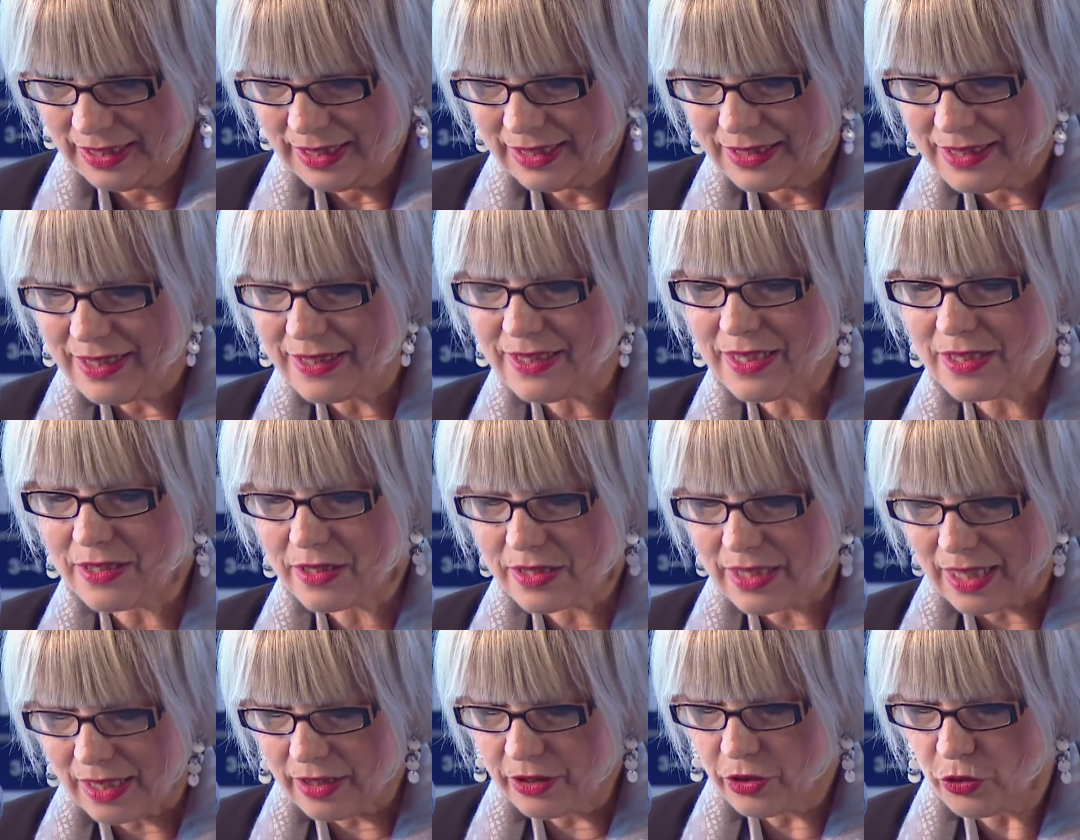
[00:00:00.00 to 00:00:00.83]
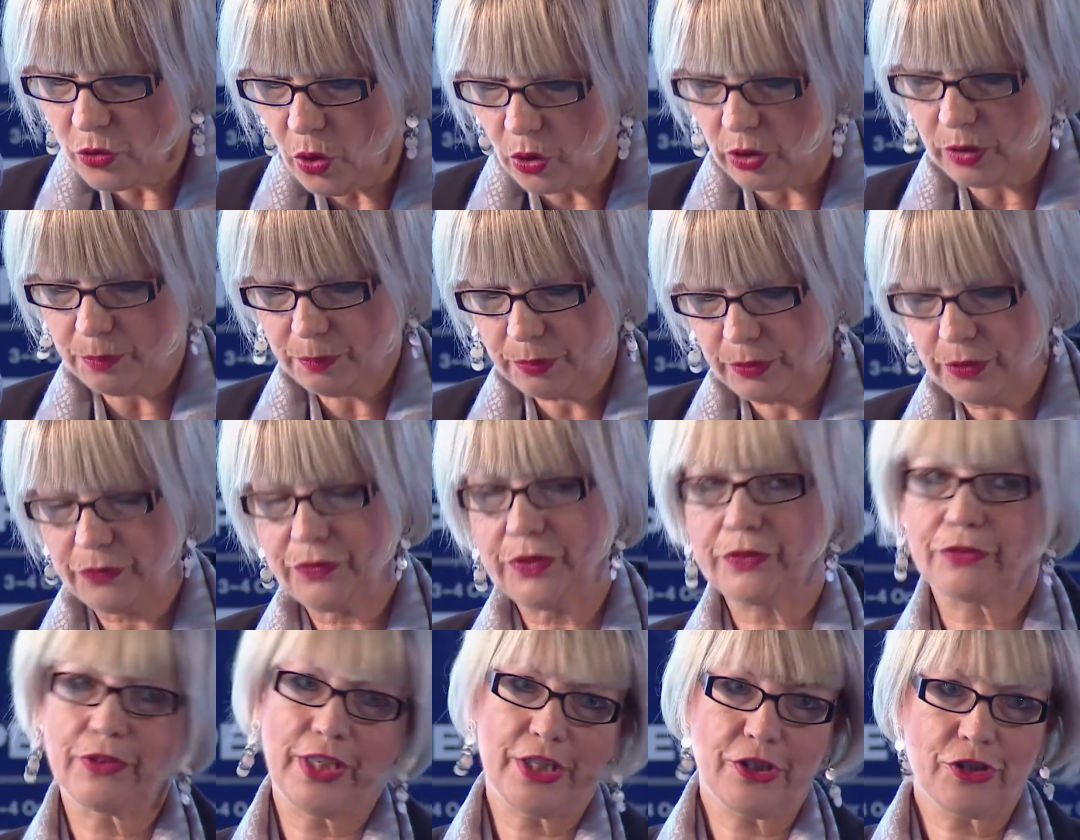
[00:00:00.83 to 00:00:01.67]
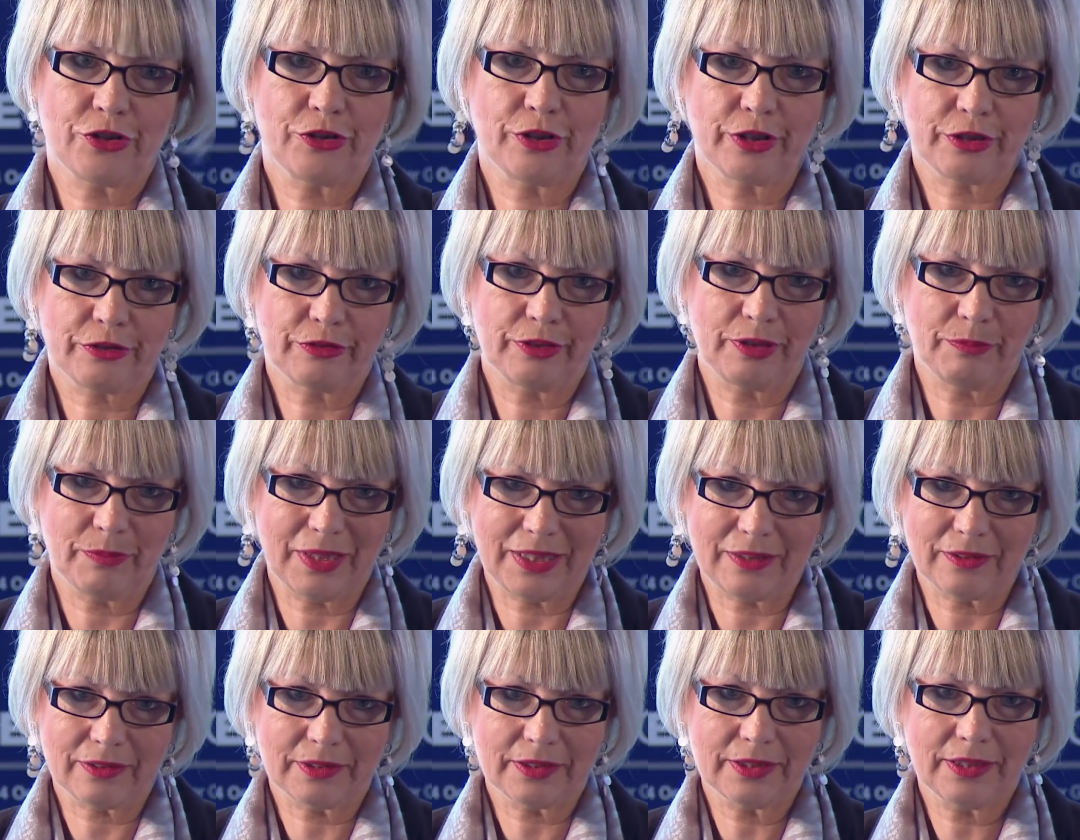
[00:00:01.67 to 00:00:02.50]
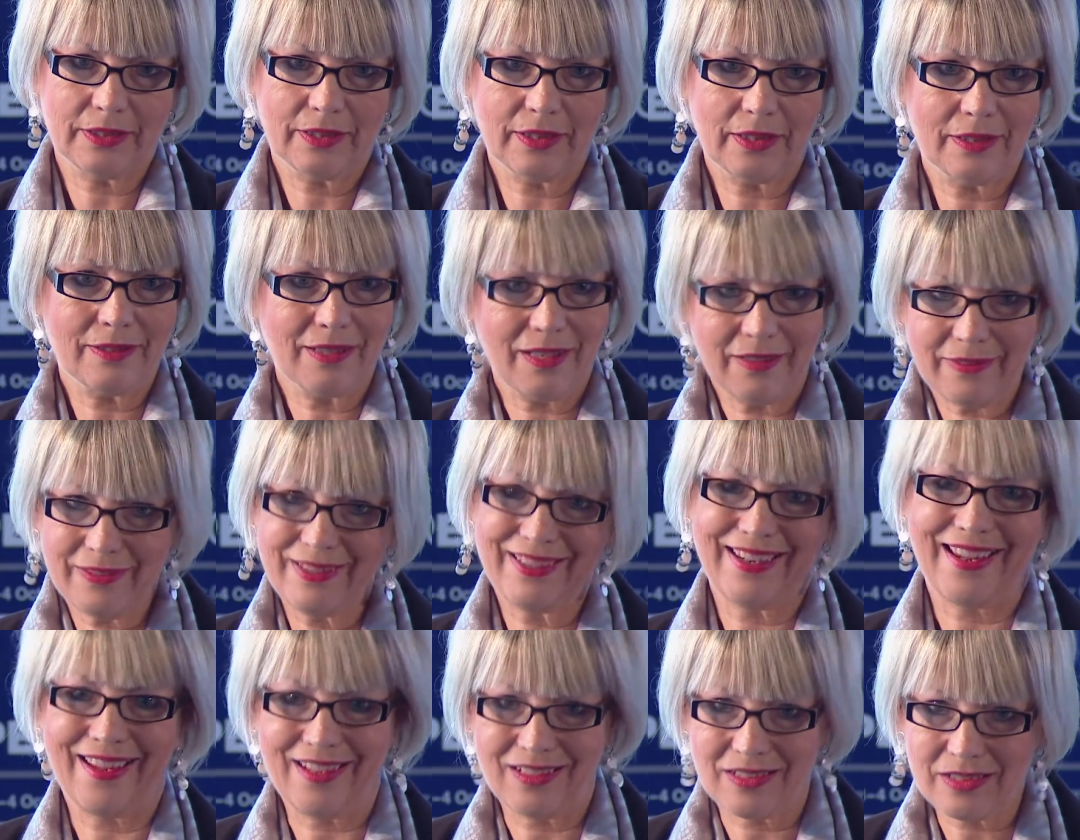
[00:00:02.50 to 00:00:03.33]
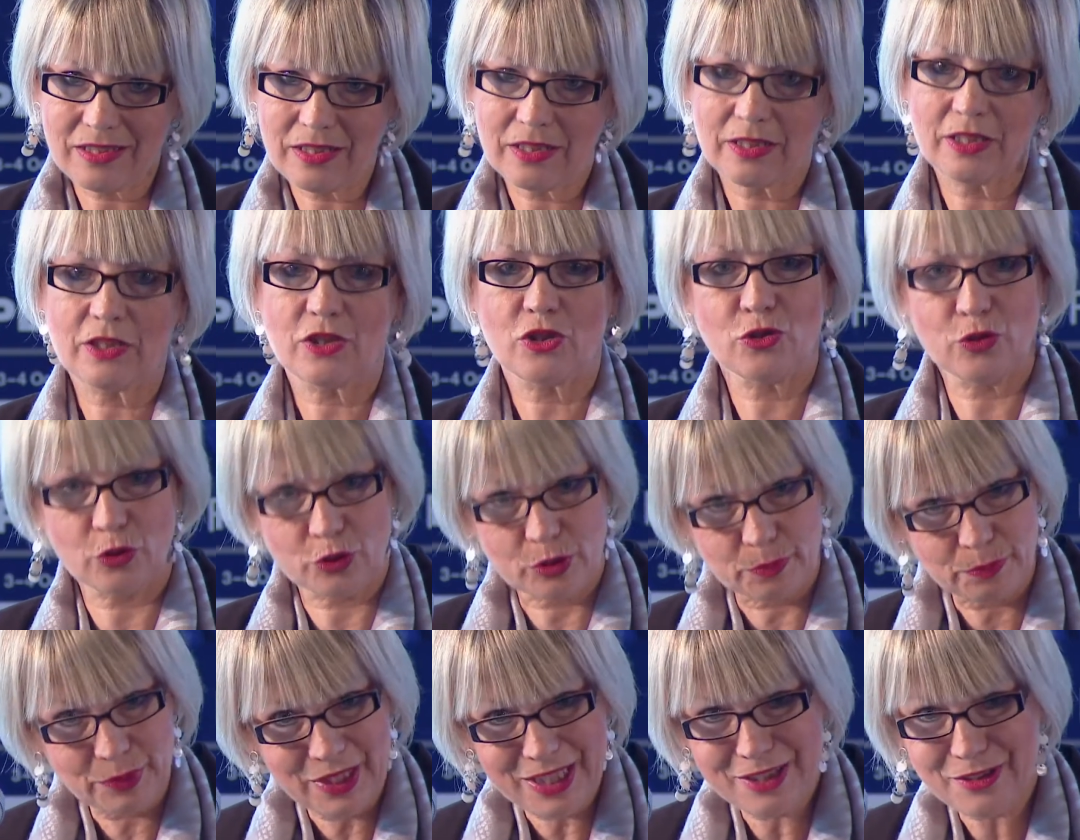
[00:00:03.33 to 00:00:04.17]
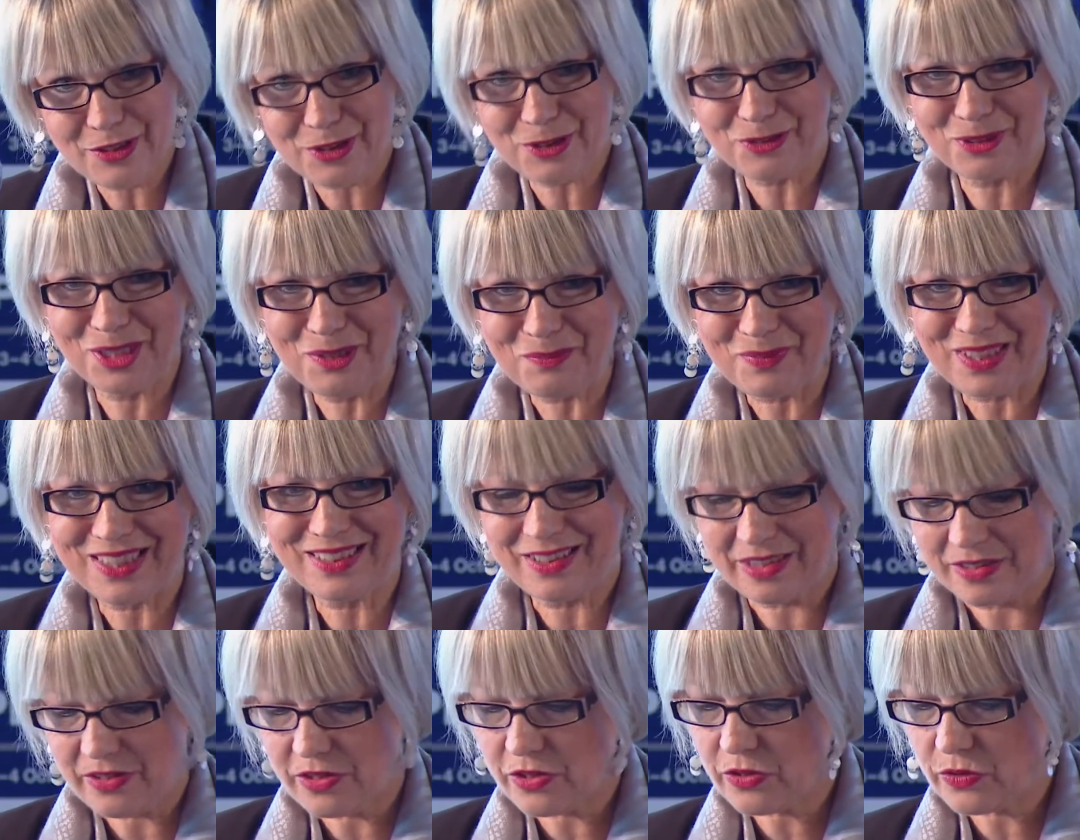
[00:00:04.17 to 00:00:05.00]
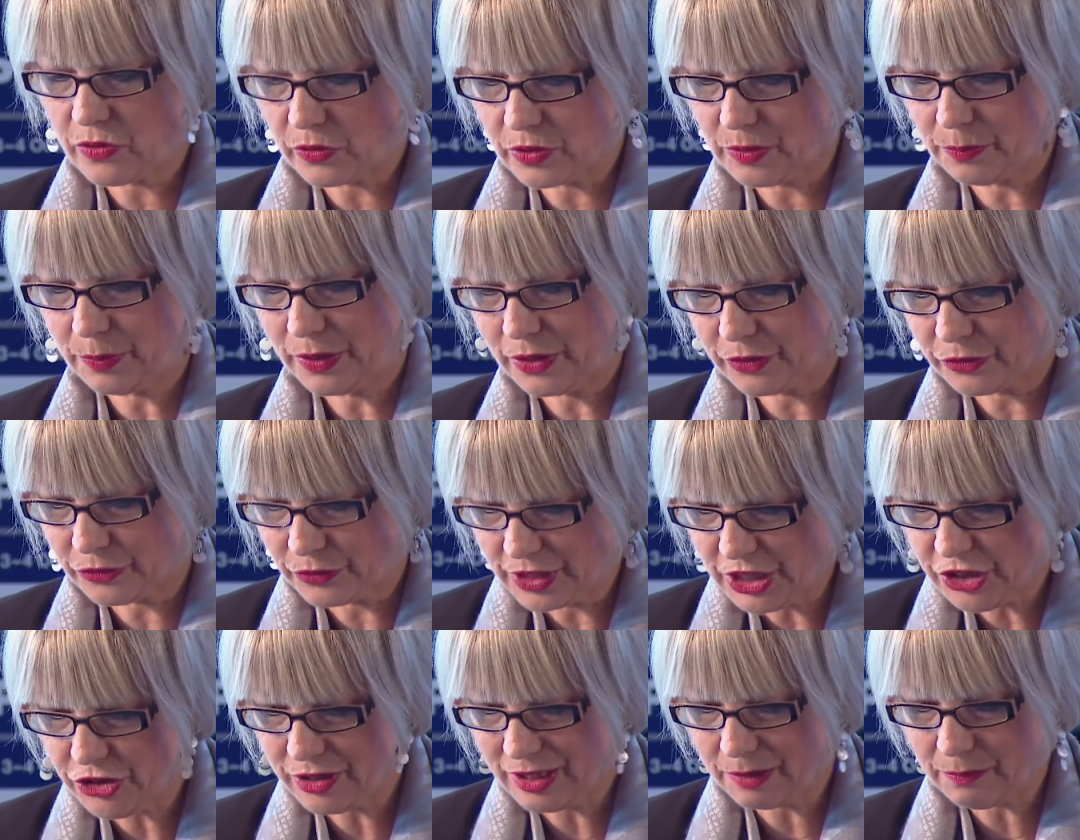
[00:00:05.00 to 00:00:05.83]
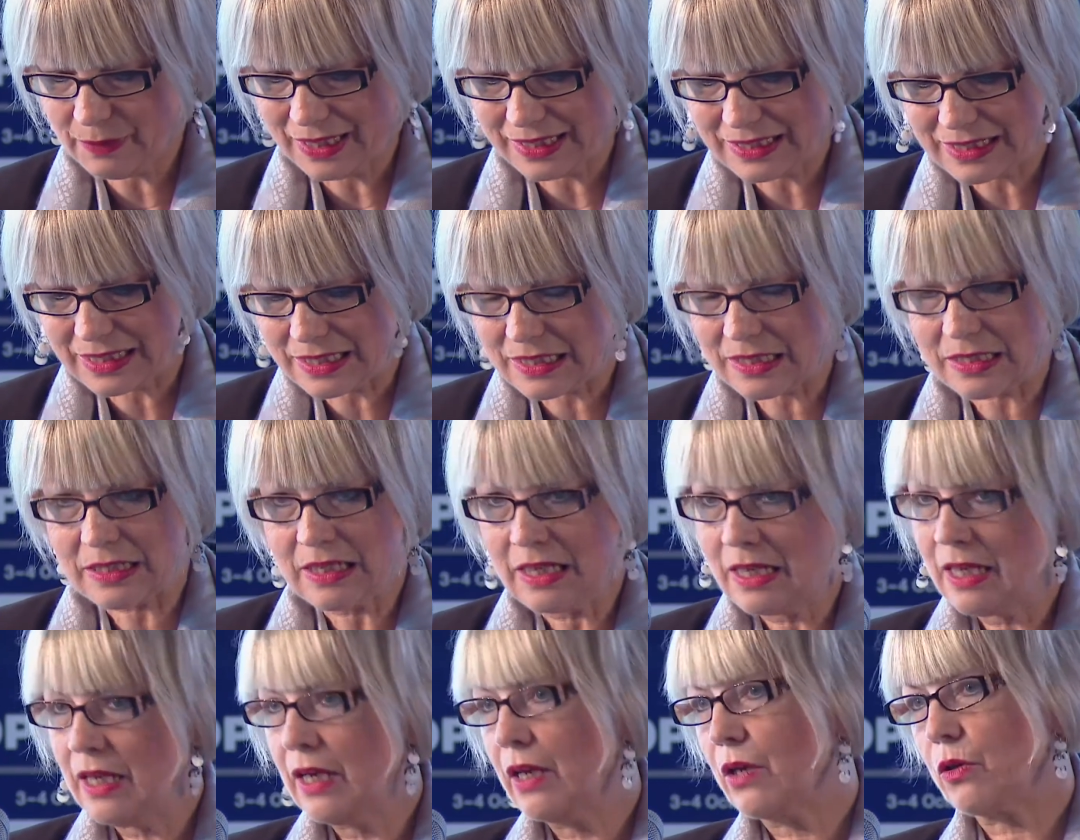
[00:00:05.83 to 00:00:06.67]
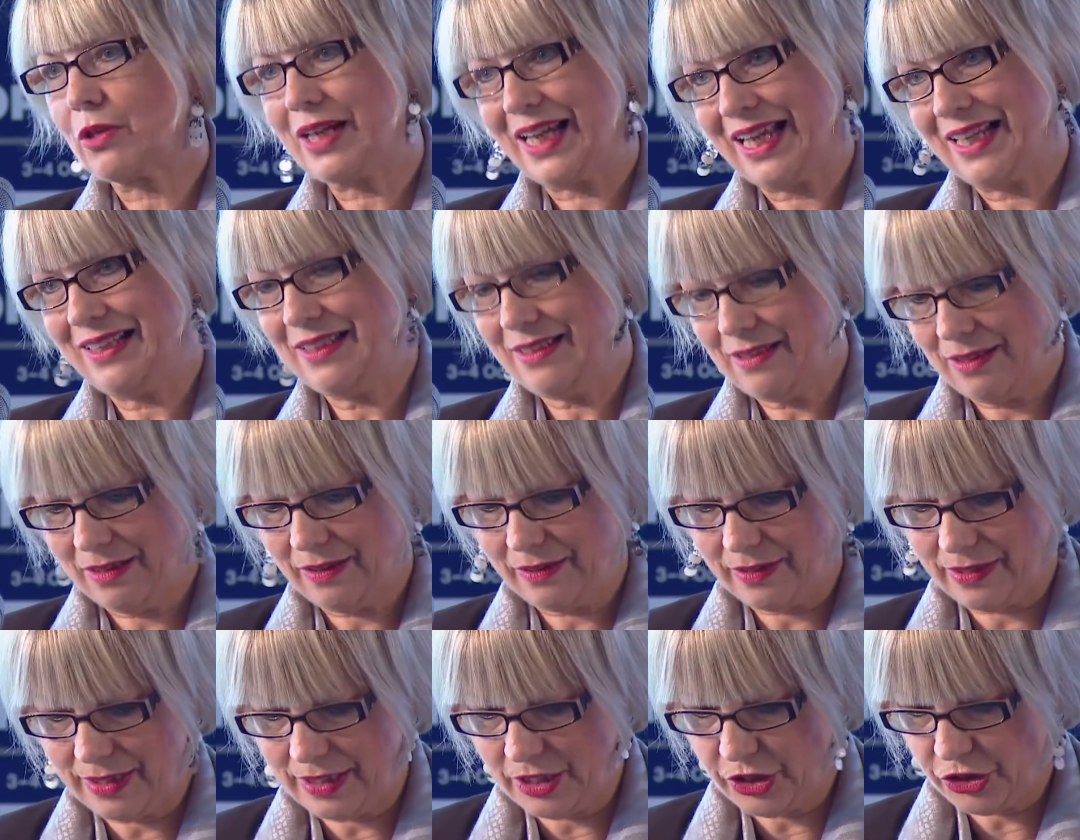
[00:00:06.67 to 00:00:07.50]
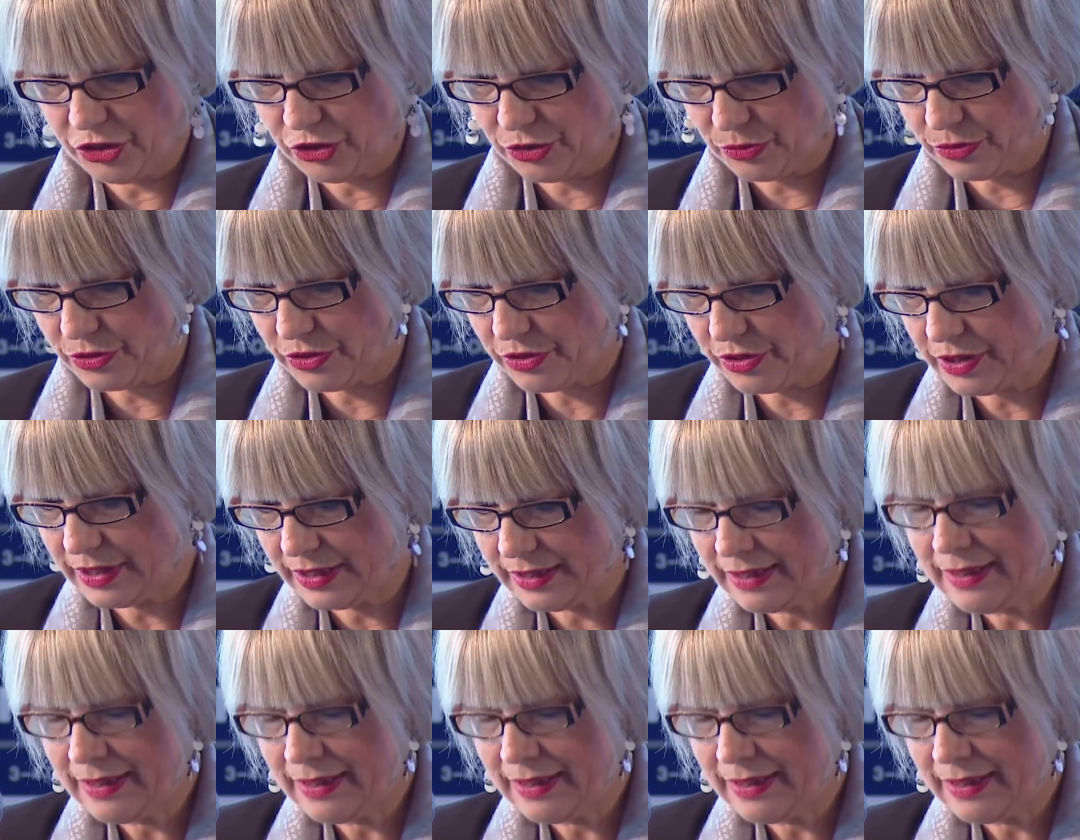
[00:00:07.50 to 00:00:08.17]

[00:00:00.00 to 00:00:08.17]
This is a non-proliferation agreement, nothing else. This is not a peace agreement. This is not about regional matters or any other issues.